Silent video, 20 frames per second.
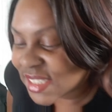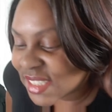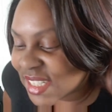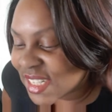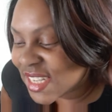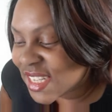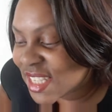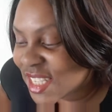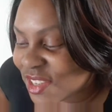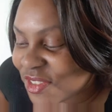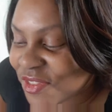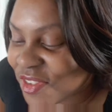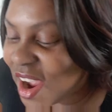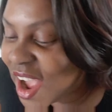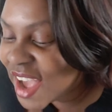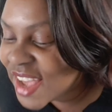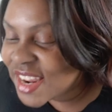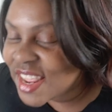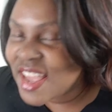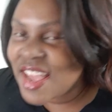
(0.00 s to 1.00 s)
It's
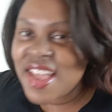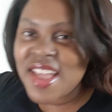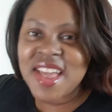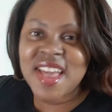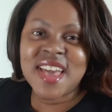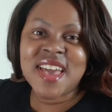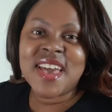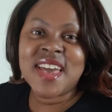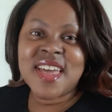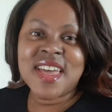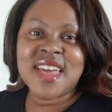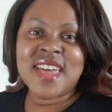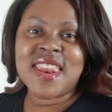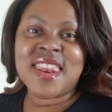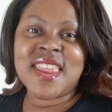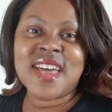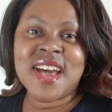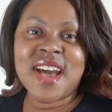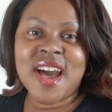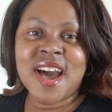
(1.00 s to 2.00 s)
Friday,
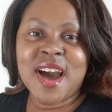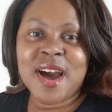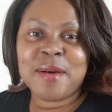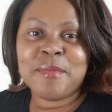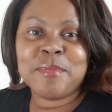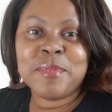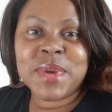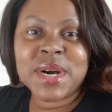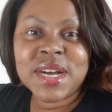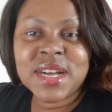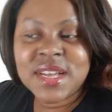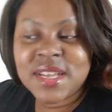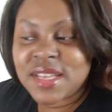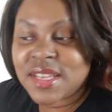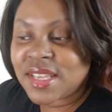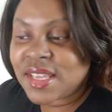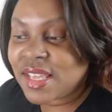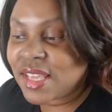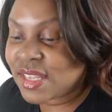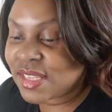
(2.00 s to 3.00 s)
and I'm
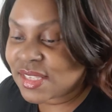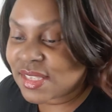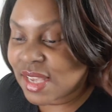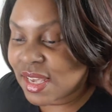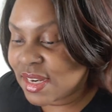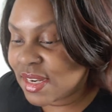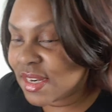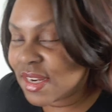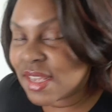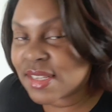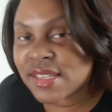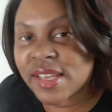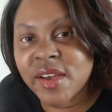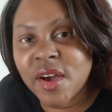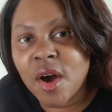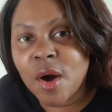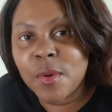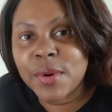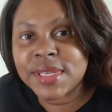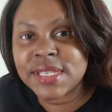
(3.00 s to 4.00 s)
excited as I
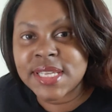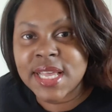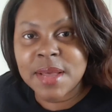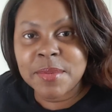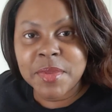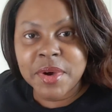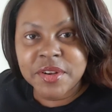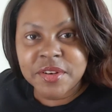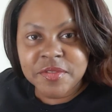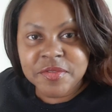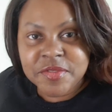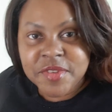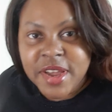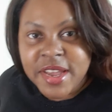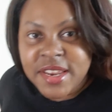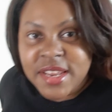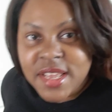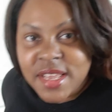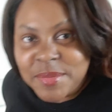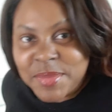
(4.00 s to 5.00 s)
always am on a
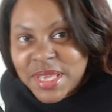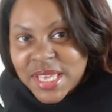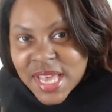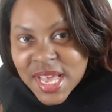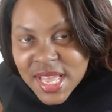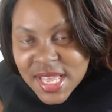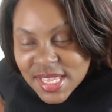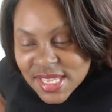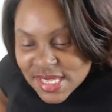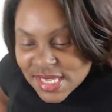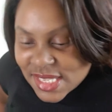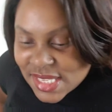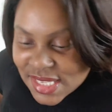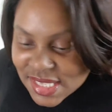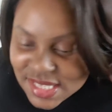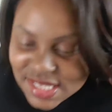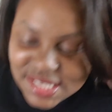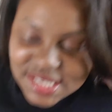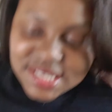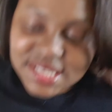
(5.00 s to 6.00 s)
Friday
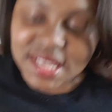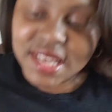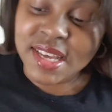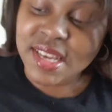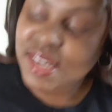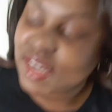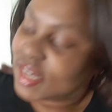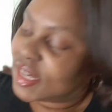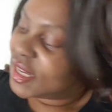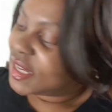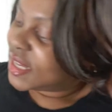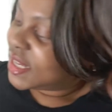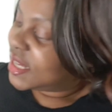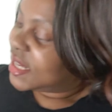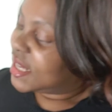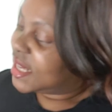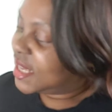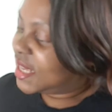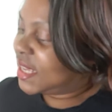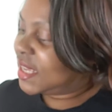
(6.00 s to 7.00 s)
because
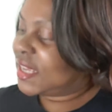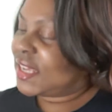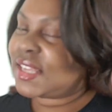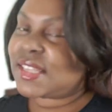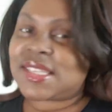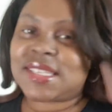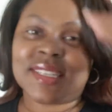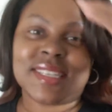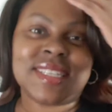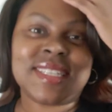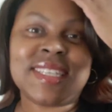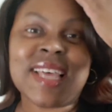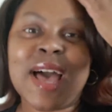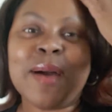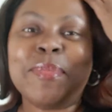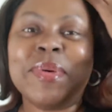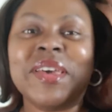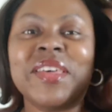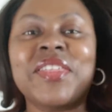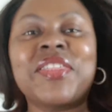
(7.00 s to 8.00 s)
it's the
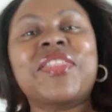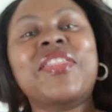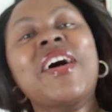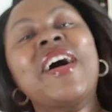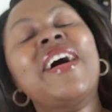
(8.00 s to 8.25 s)
Sabbath